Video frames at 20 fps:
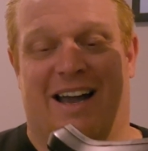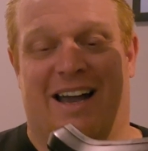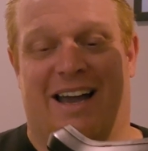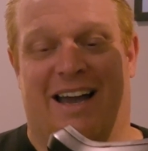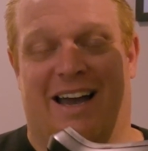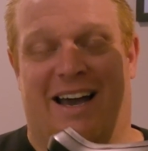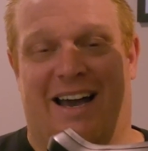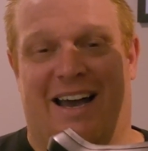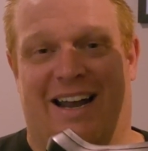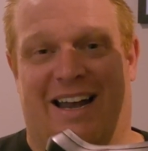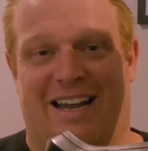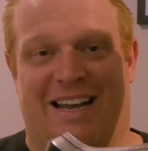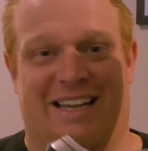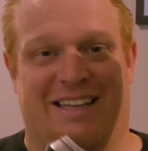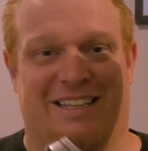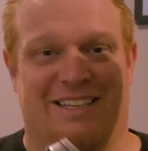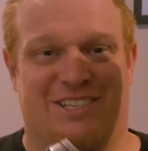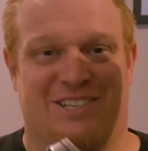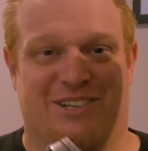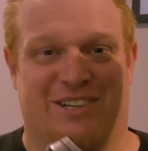and I
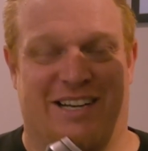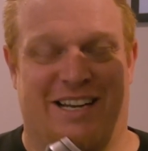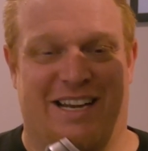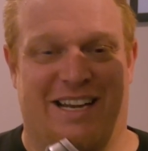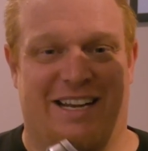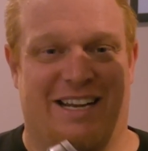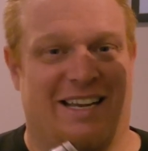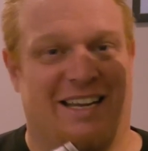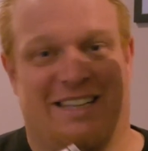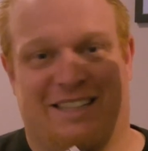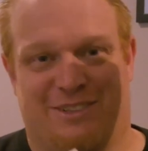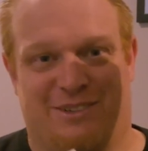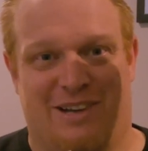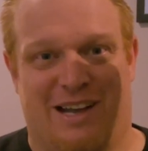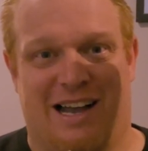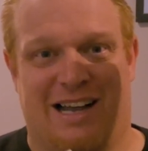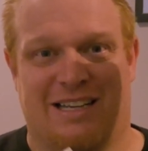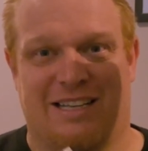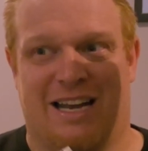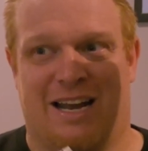hit the tree, hit the
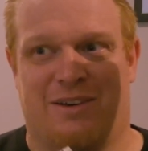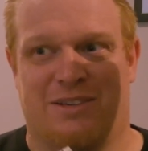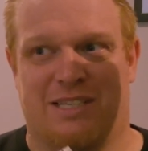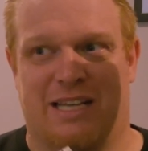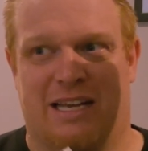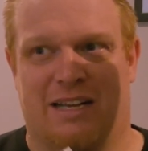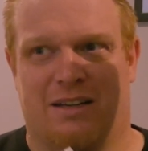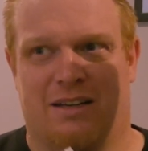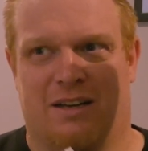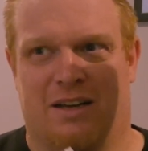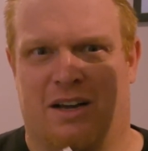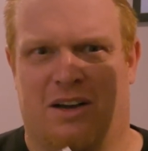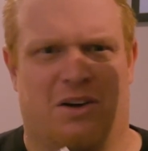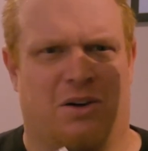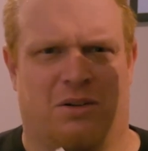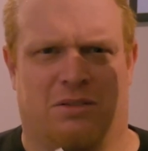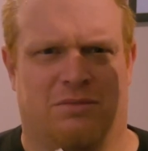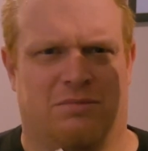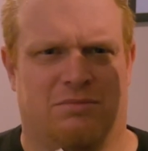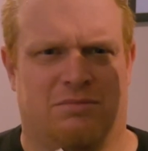rock, and I was like,
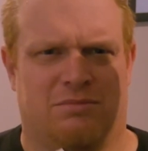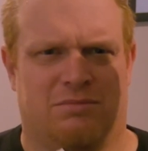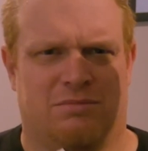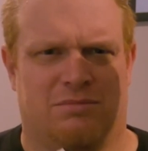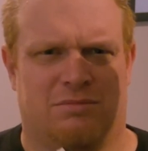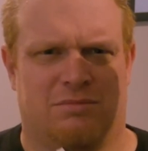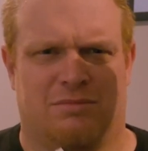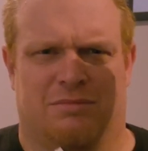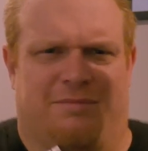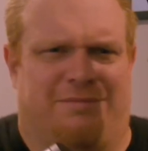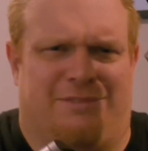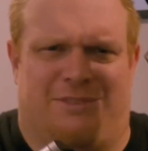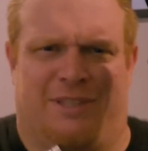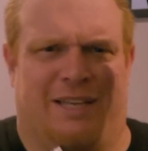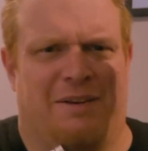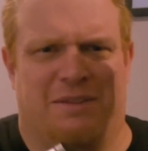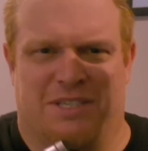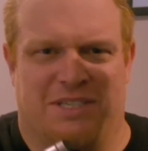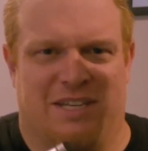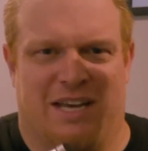oh,
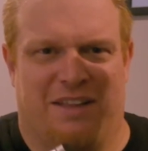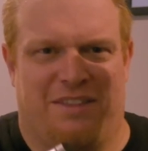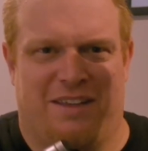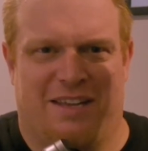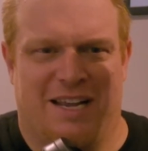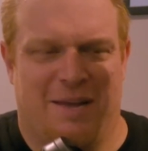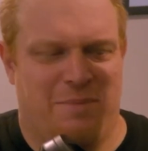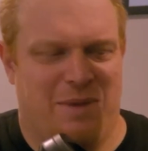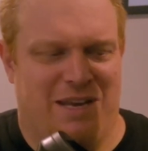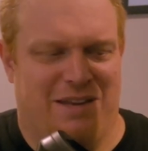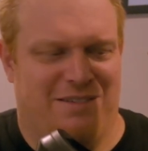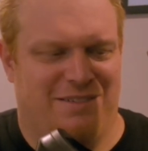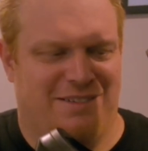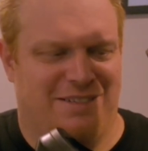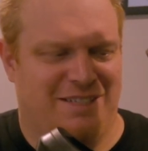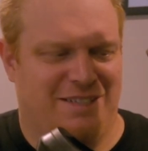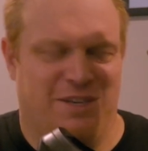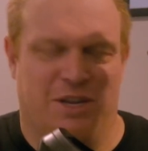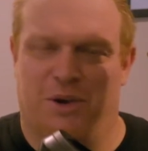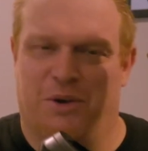well, that was nothing. I mean,
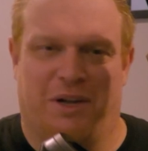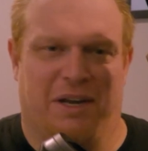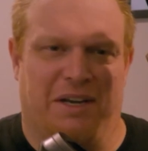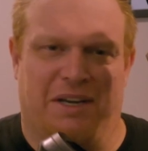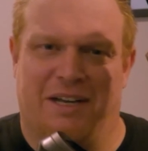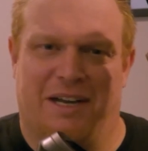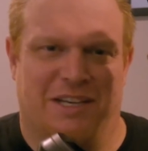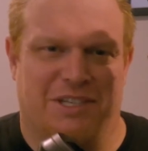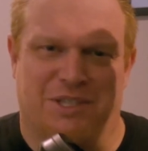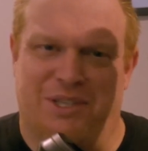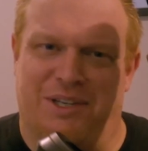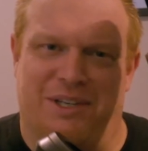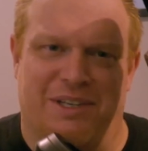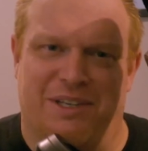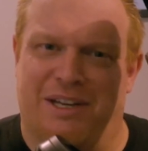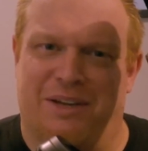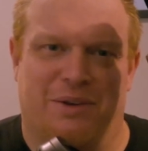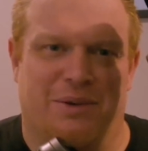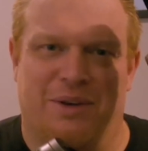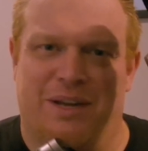no
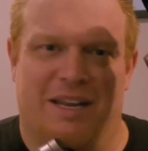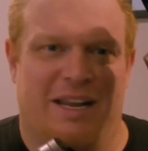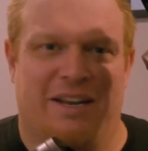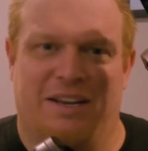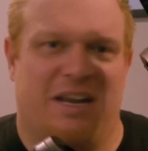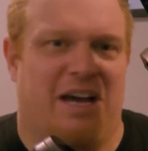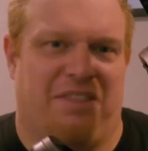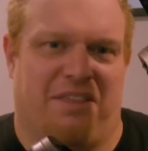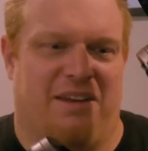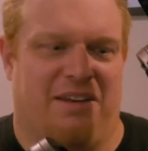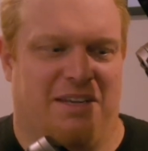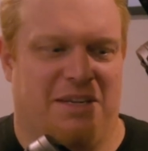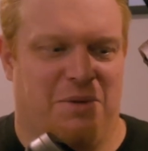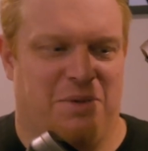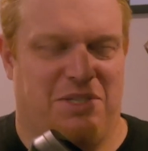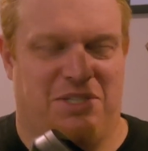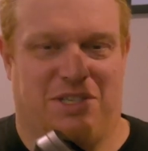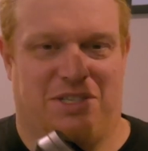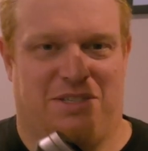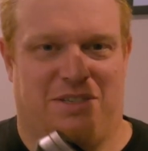concussion, no nothing. It
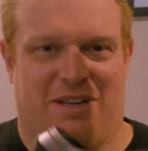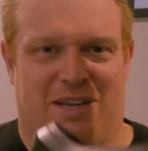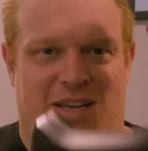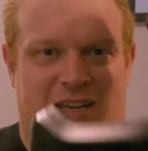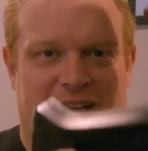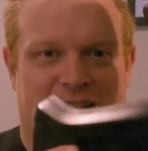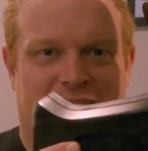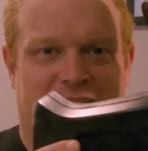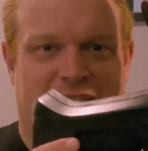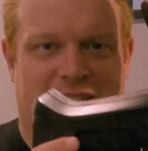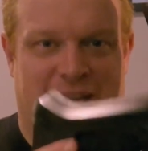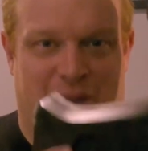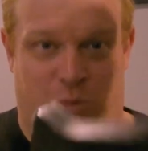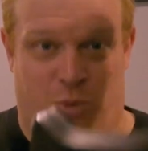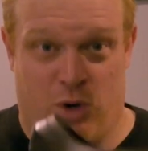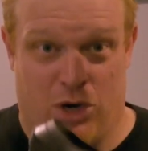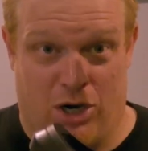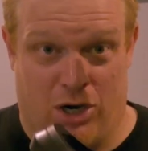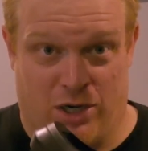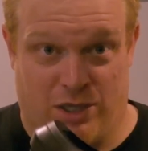was just, it
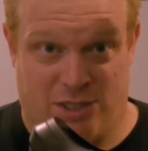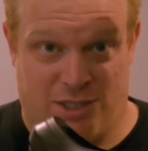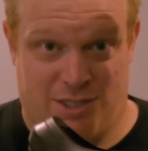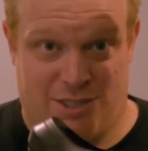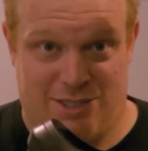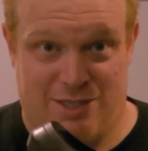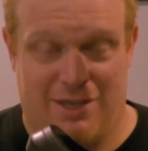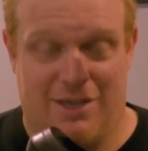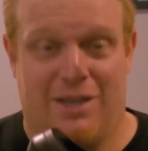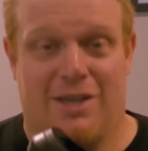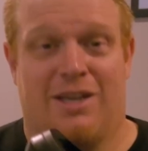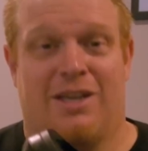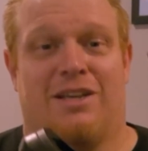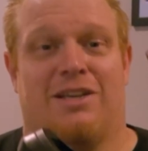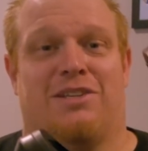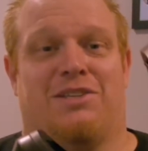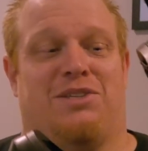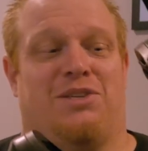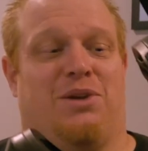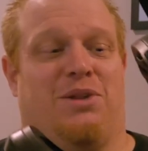works.
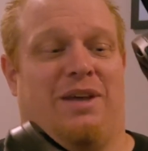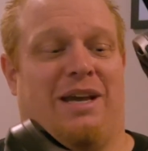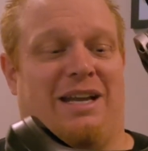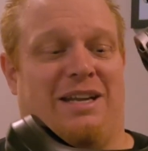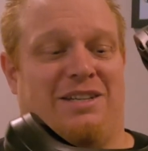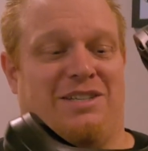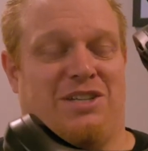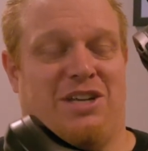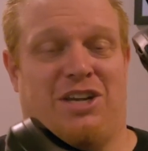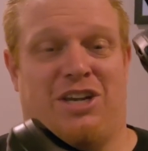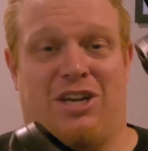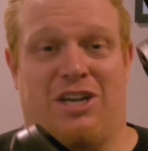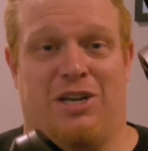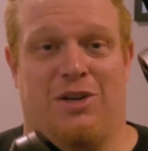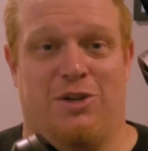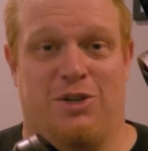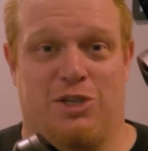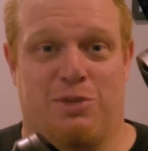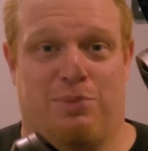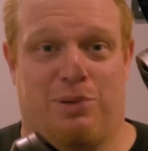So that is a
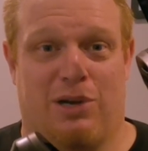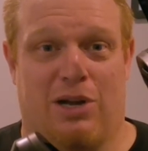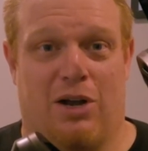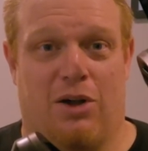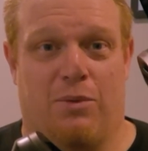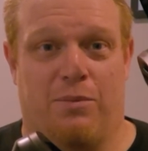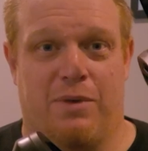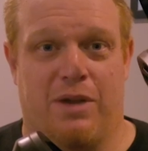huge pro.